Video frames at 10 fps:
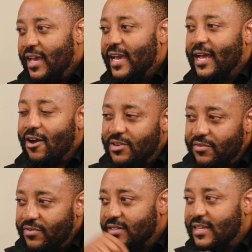And how
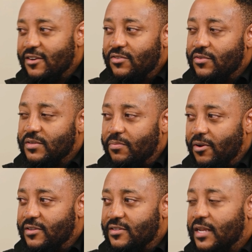different is that to the
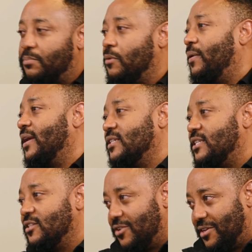response that Perplexity
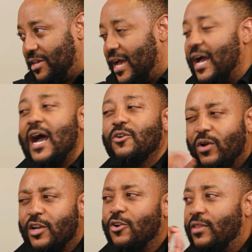is going to give? I'd
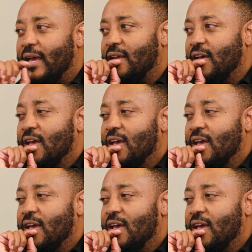want to know that.